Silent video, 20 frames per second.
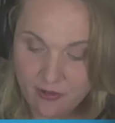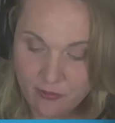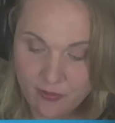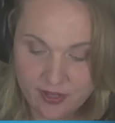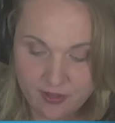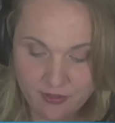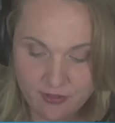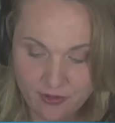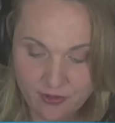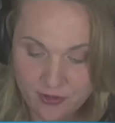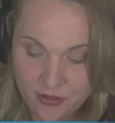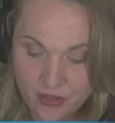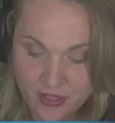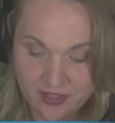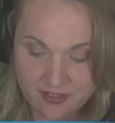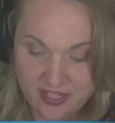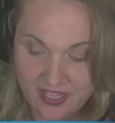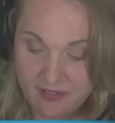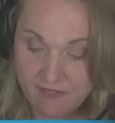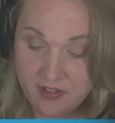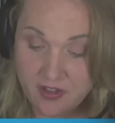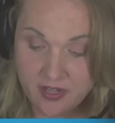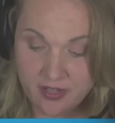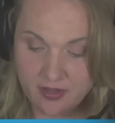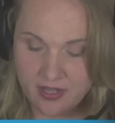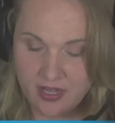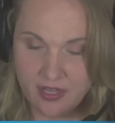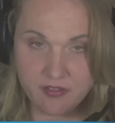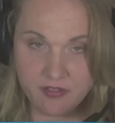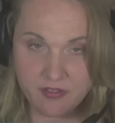research is
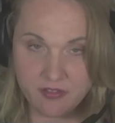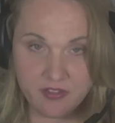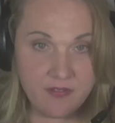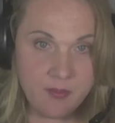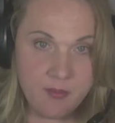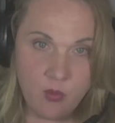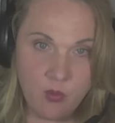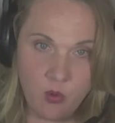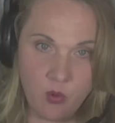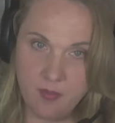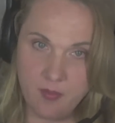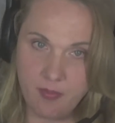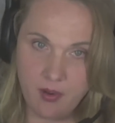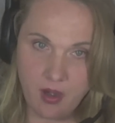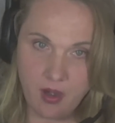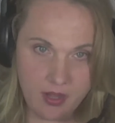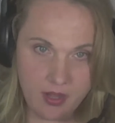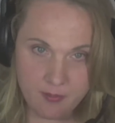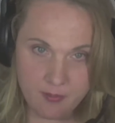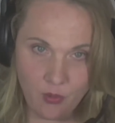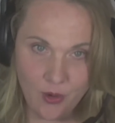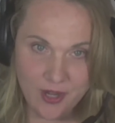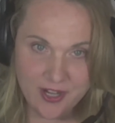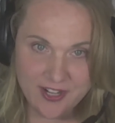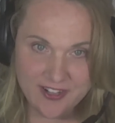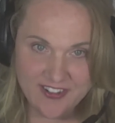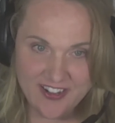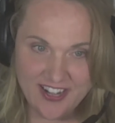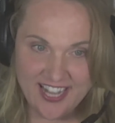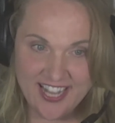even more
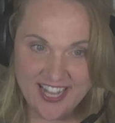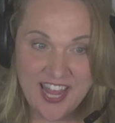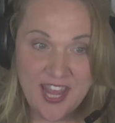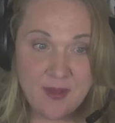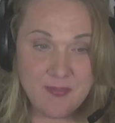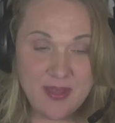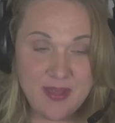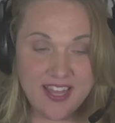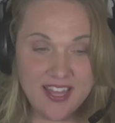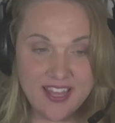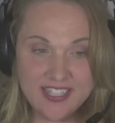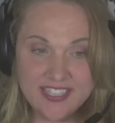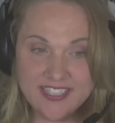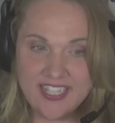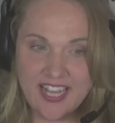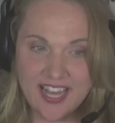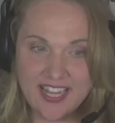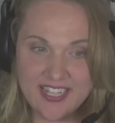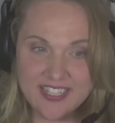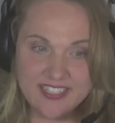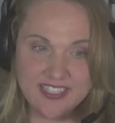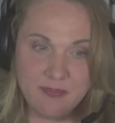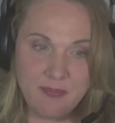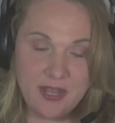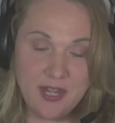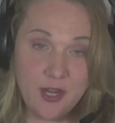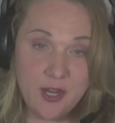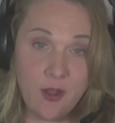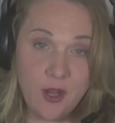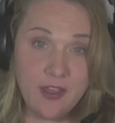important, right? Because yes,
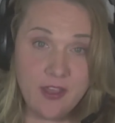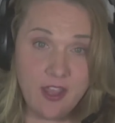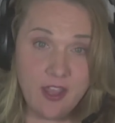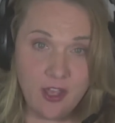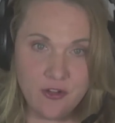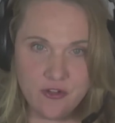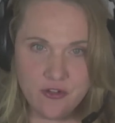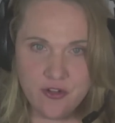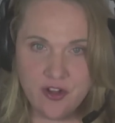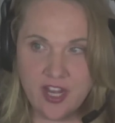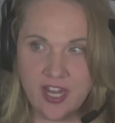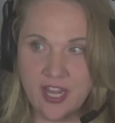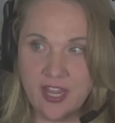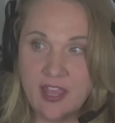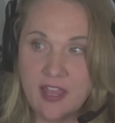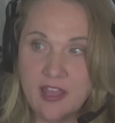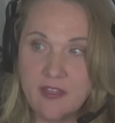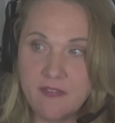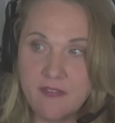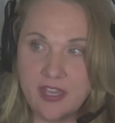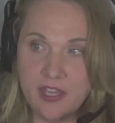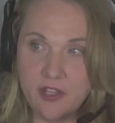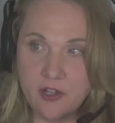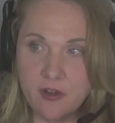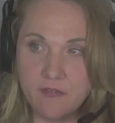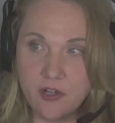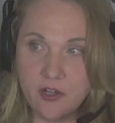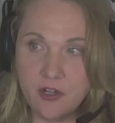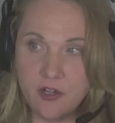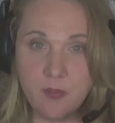depending on the country, the
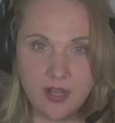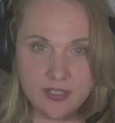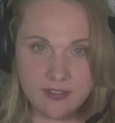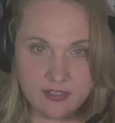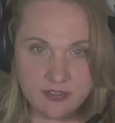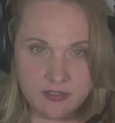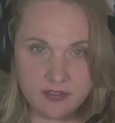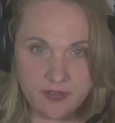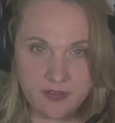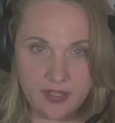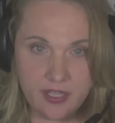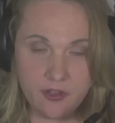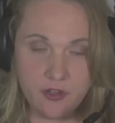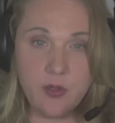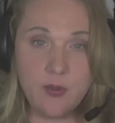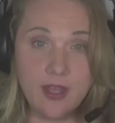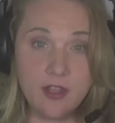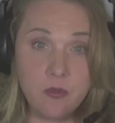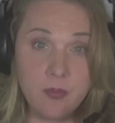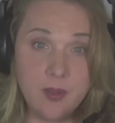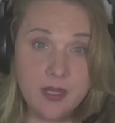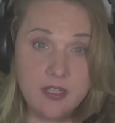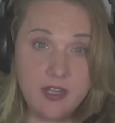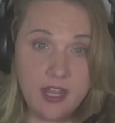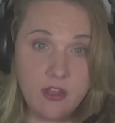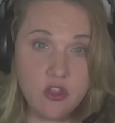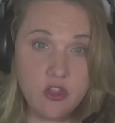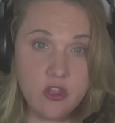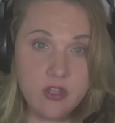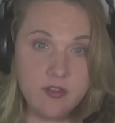interview process and the interview
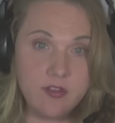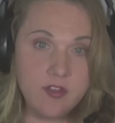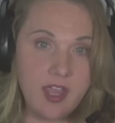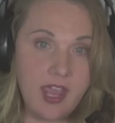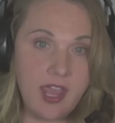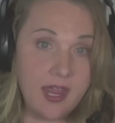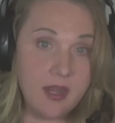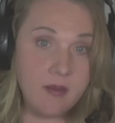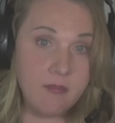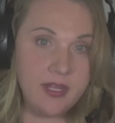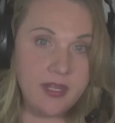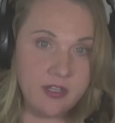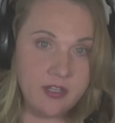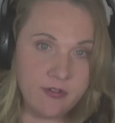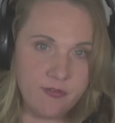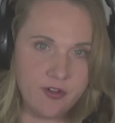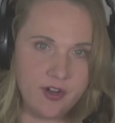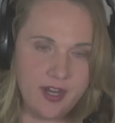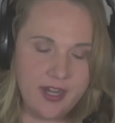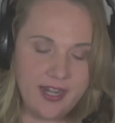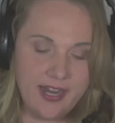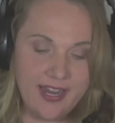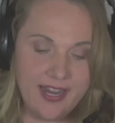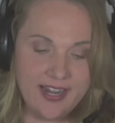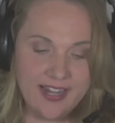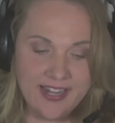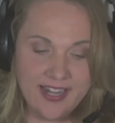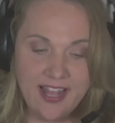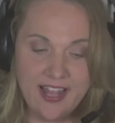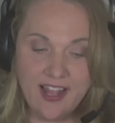expectations can be different,
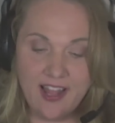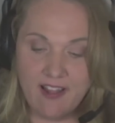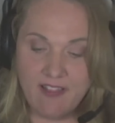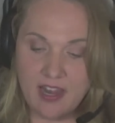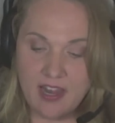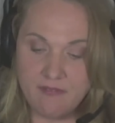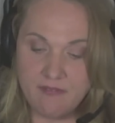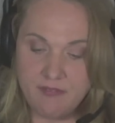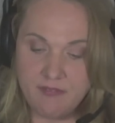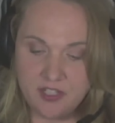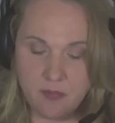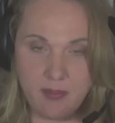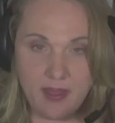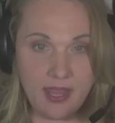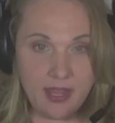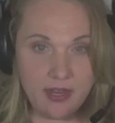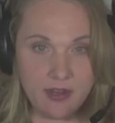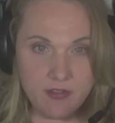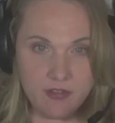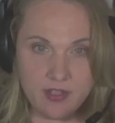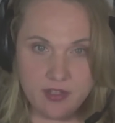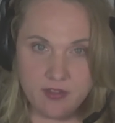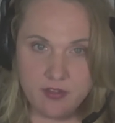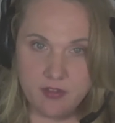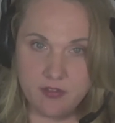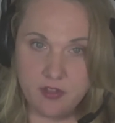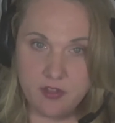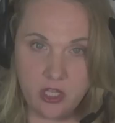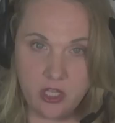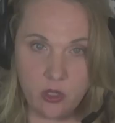and a lot of it depends: is
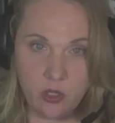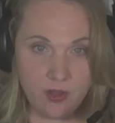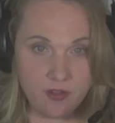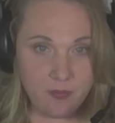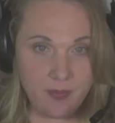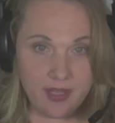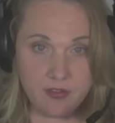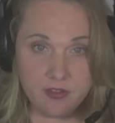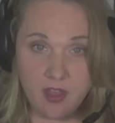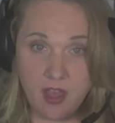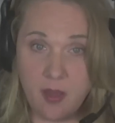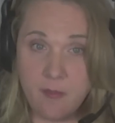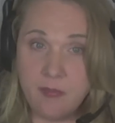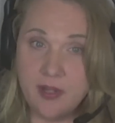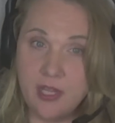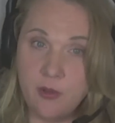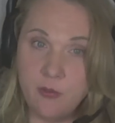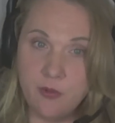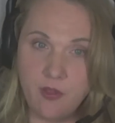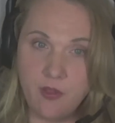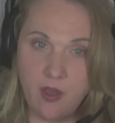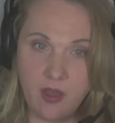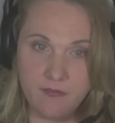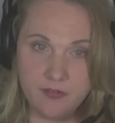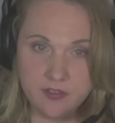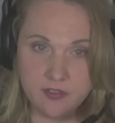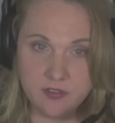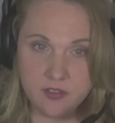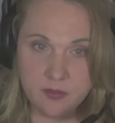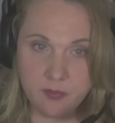this a U.S.-based company with
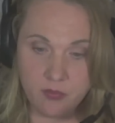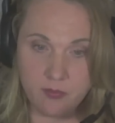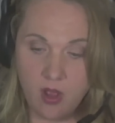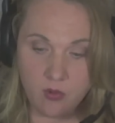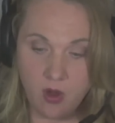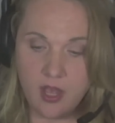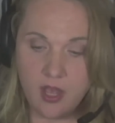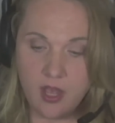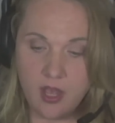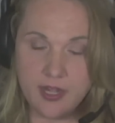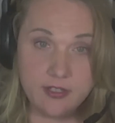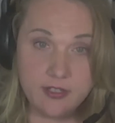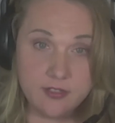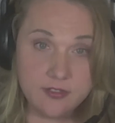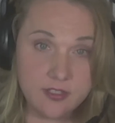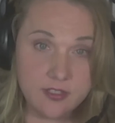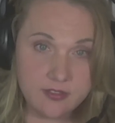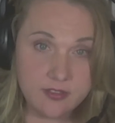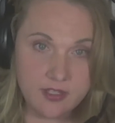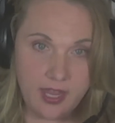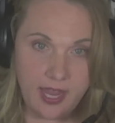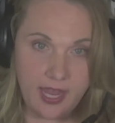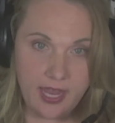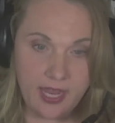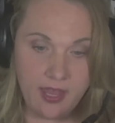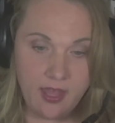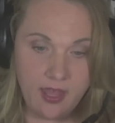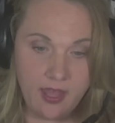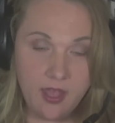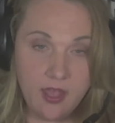offices abroad? Is this
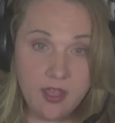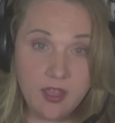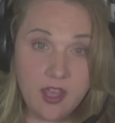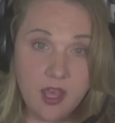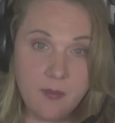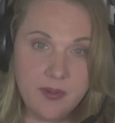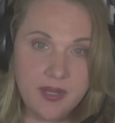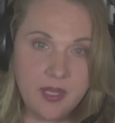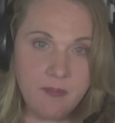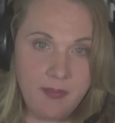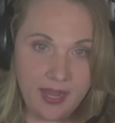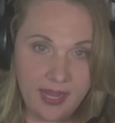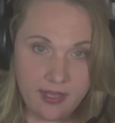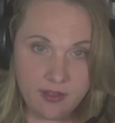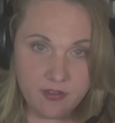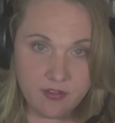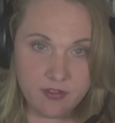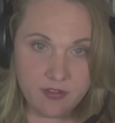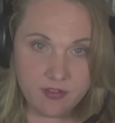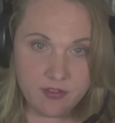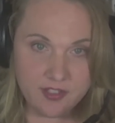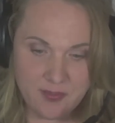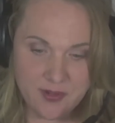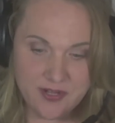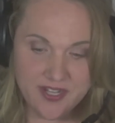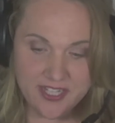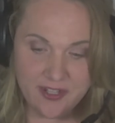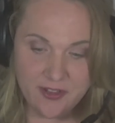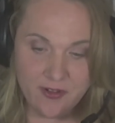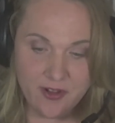a company based in a
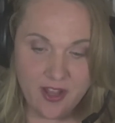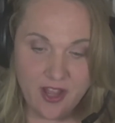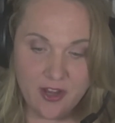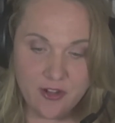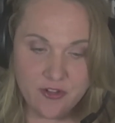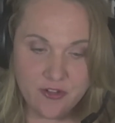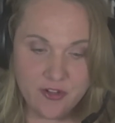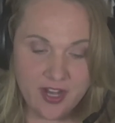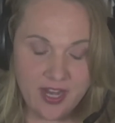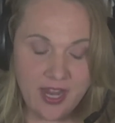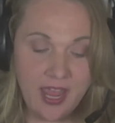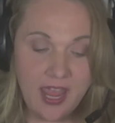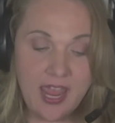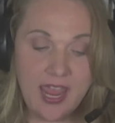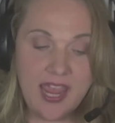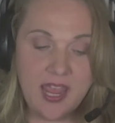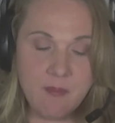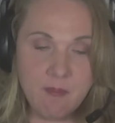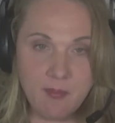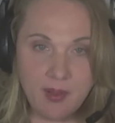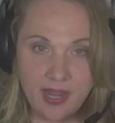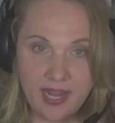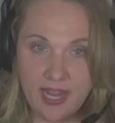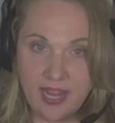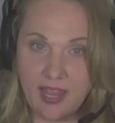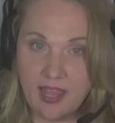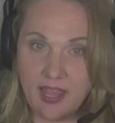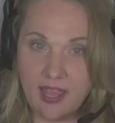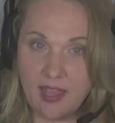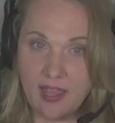particular country? It
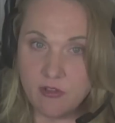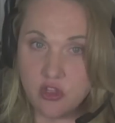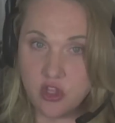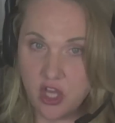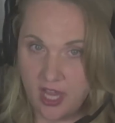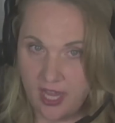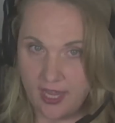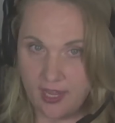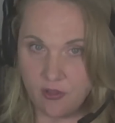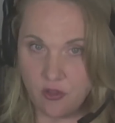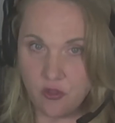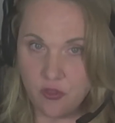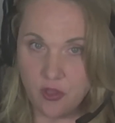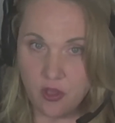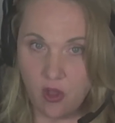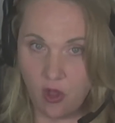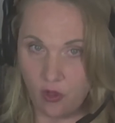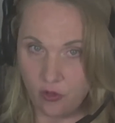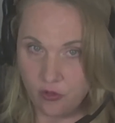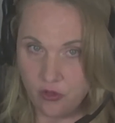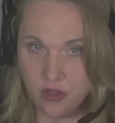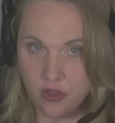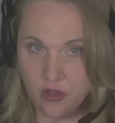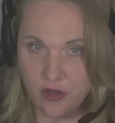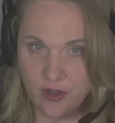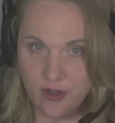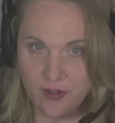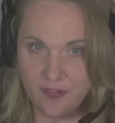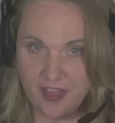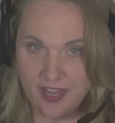might change the
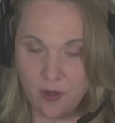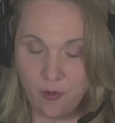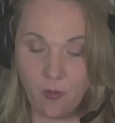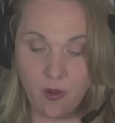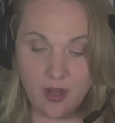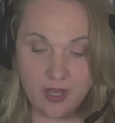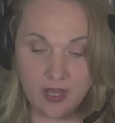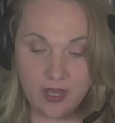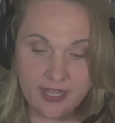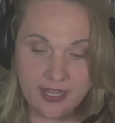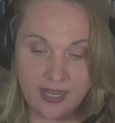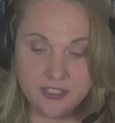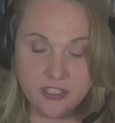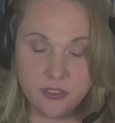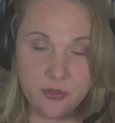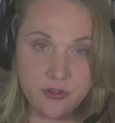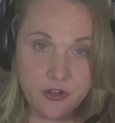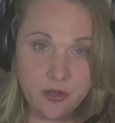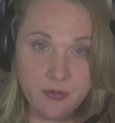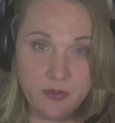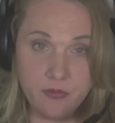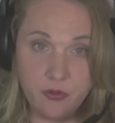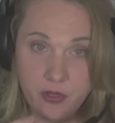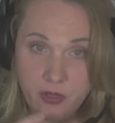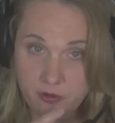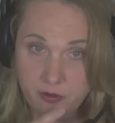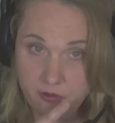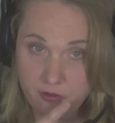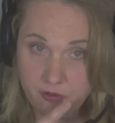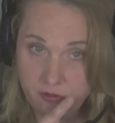culture that you're walking into in terms of
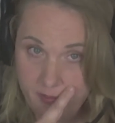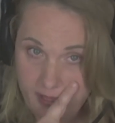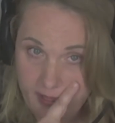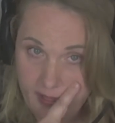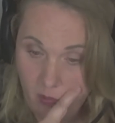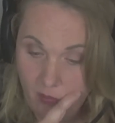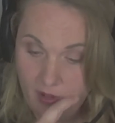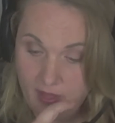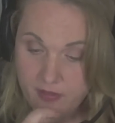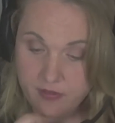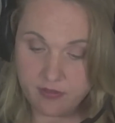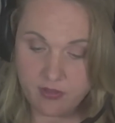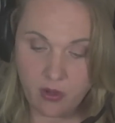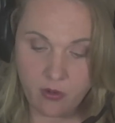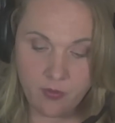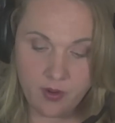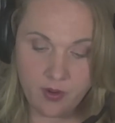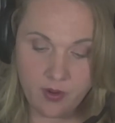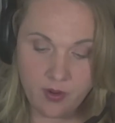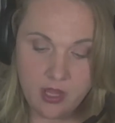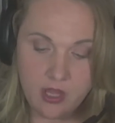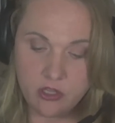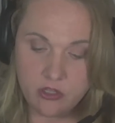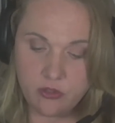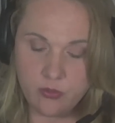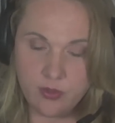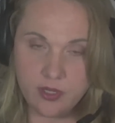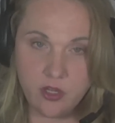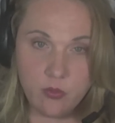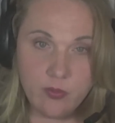who you're speaking with. So
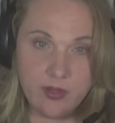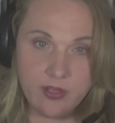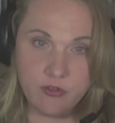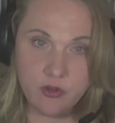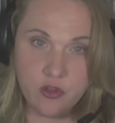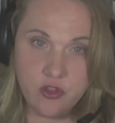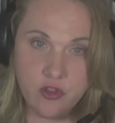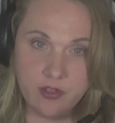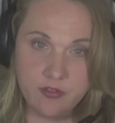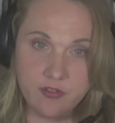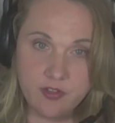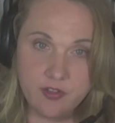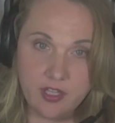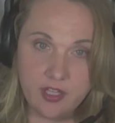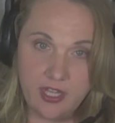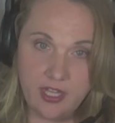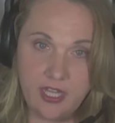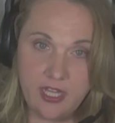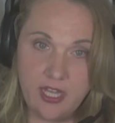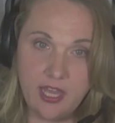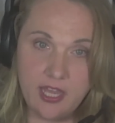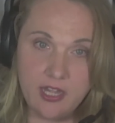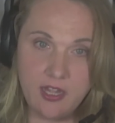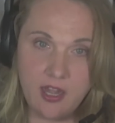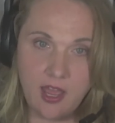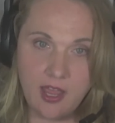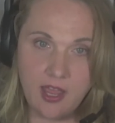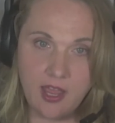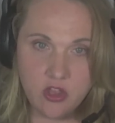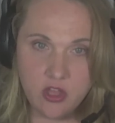doing your research is key,
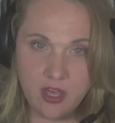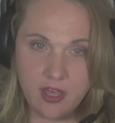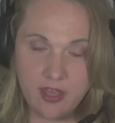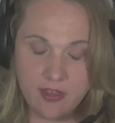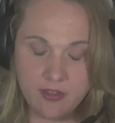and not